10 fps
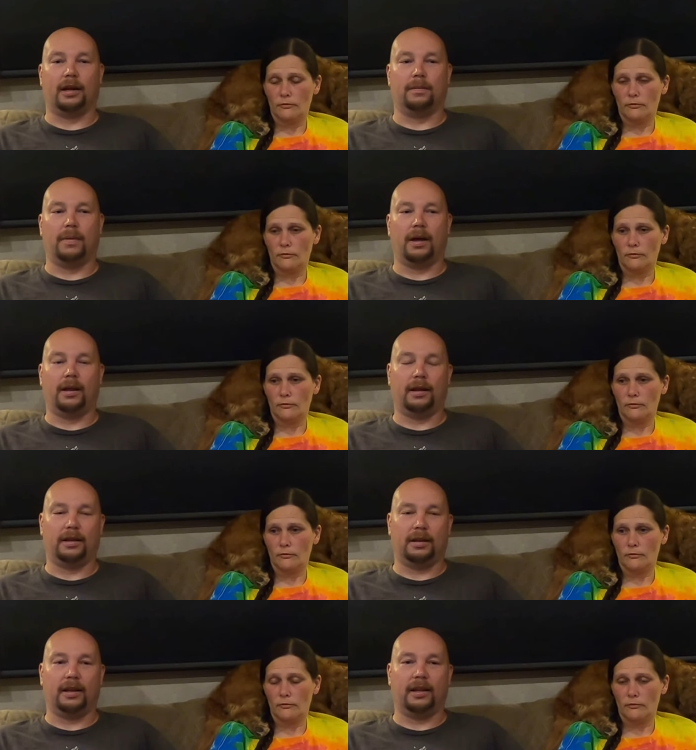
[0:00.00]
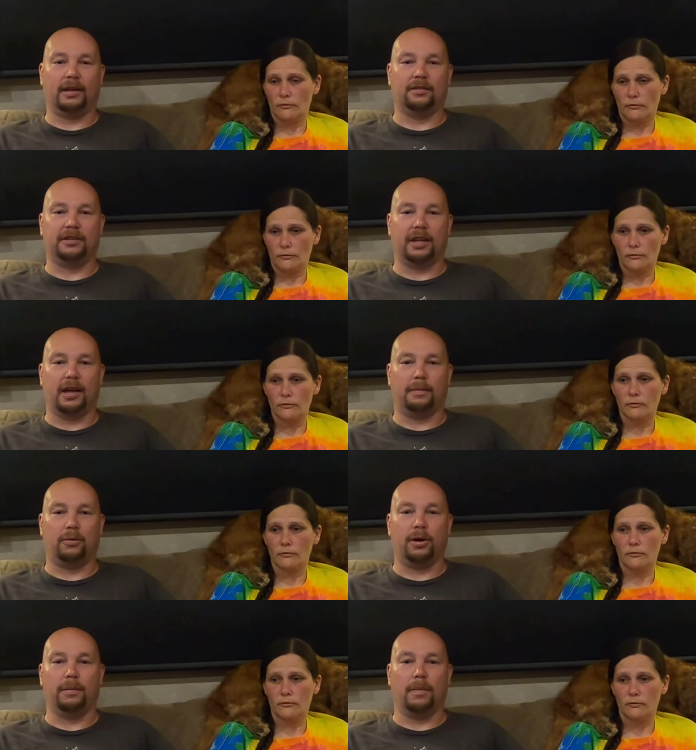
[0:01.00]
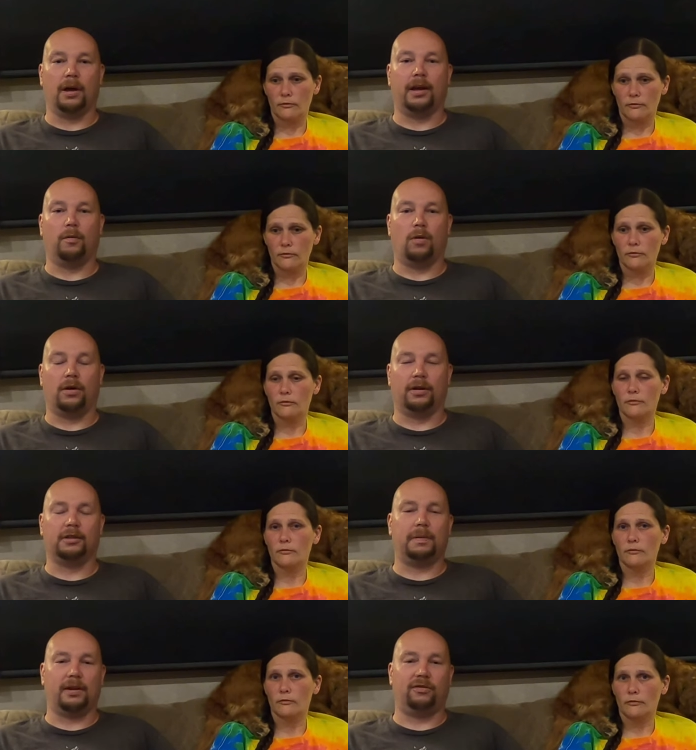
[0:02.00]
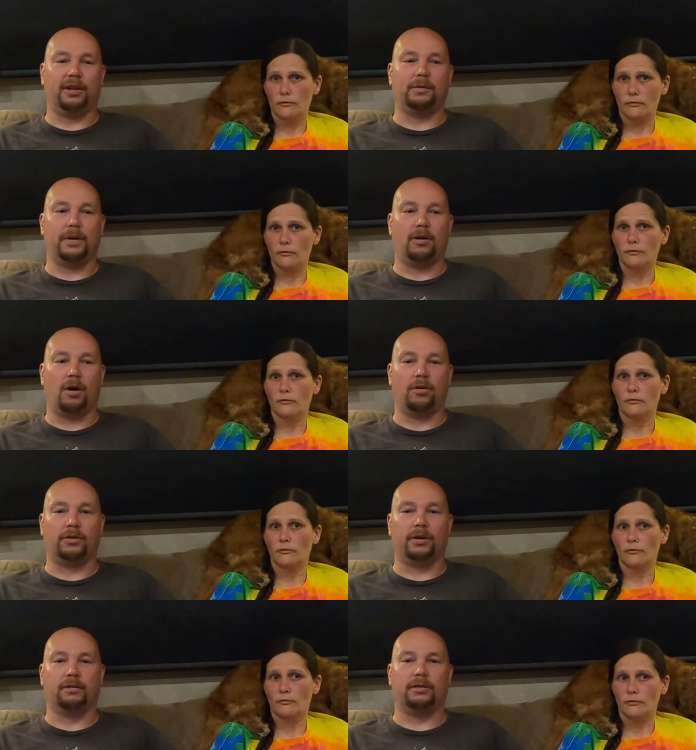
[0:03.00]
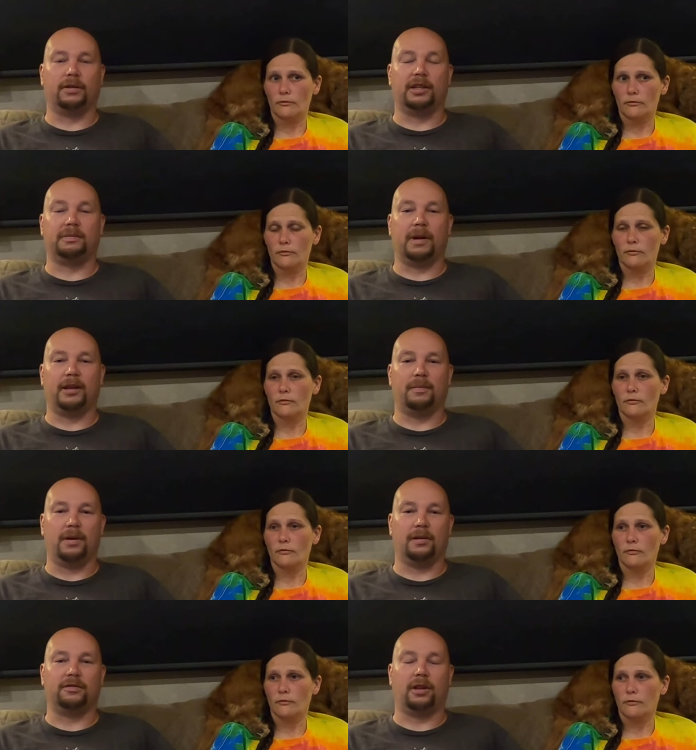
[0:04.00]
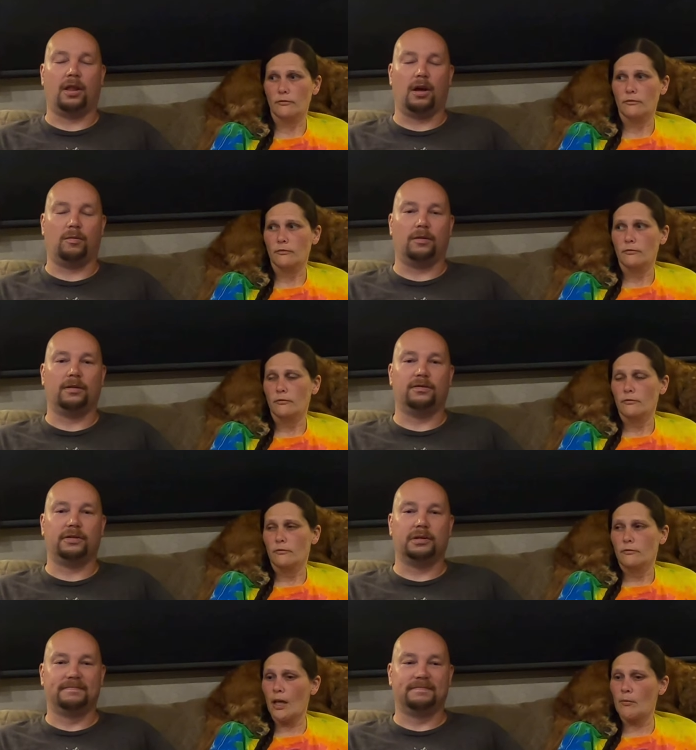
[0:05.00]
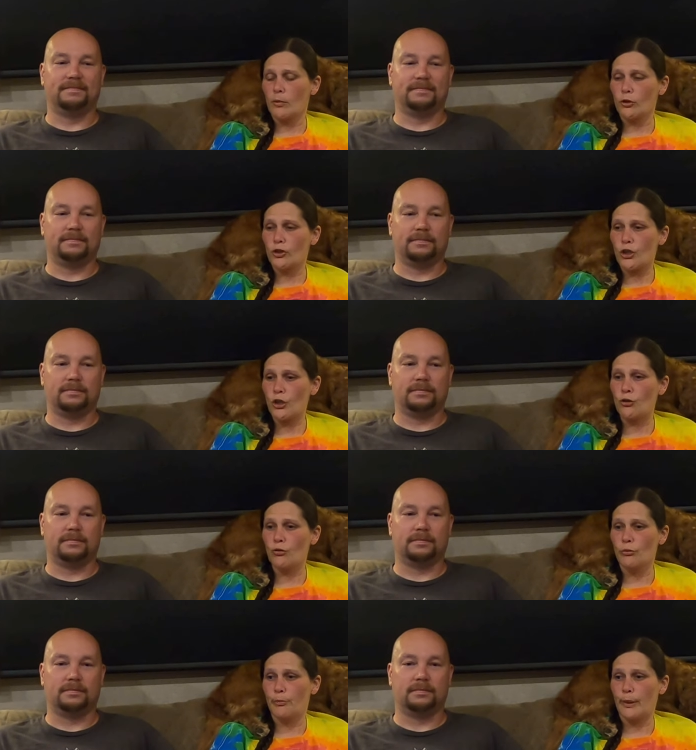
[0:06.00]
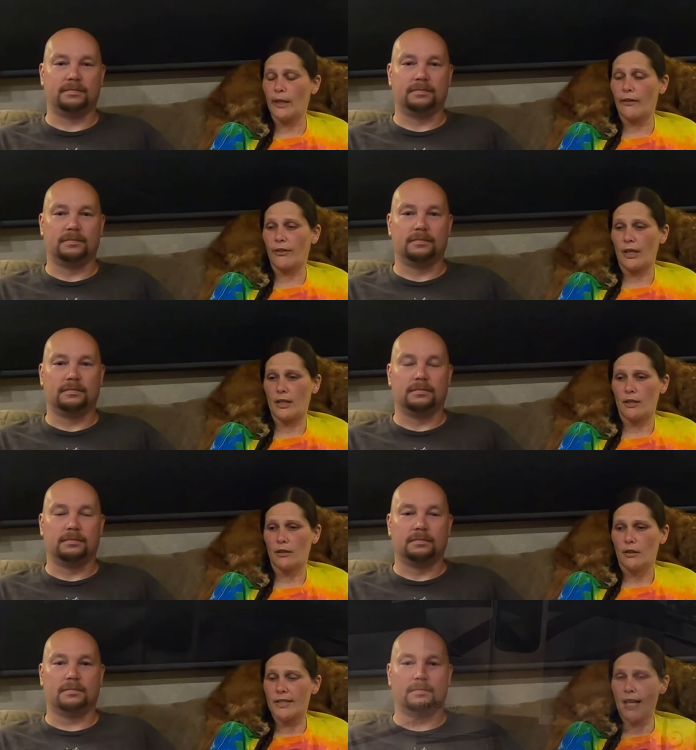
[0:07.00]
Speaker 1: there, but it, it is uh, pretty mucky water, and especially it's been hotter too, so that's made the bugs a lot worse.
Speaker 2: Number two, big thing, the